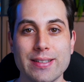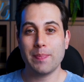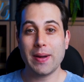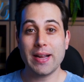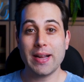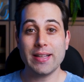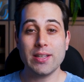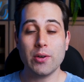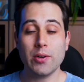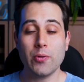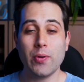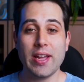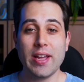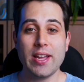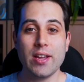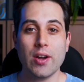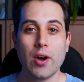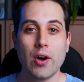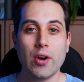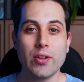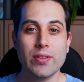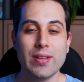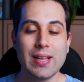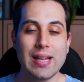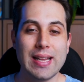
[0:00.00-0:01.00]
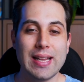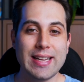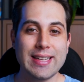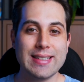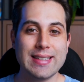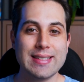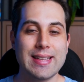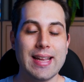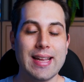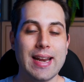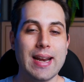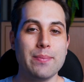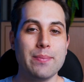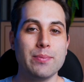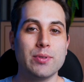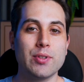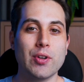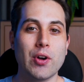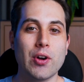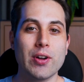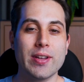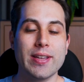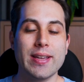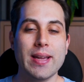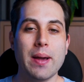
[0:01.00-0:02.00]
By the way, all the links that I'm
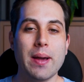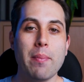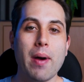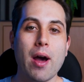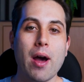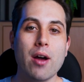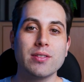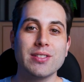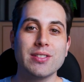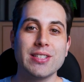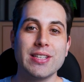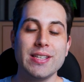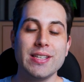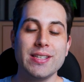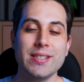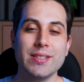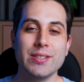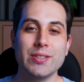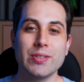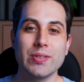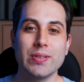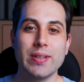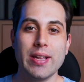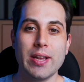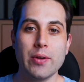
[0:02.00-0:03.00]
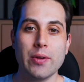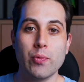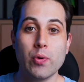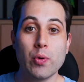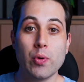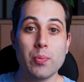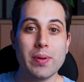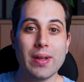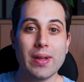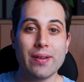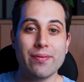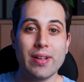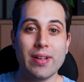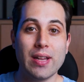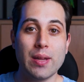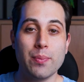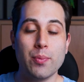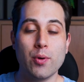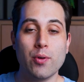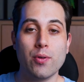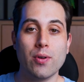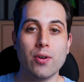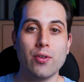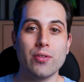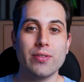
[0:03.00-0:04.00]
talking about here today will be
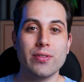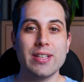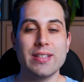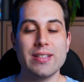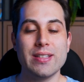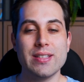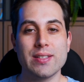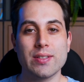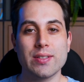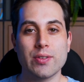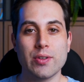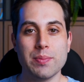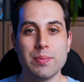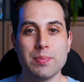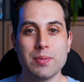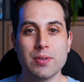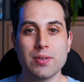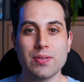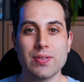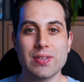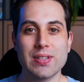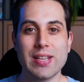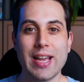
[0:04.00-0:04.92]
available on the description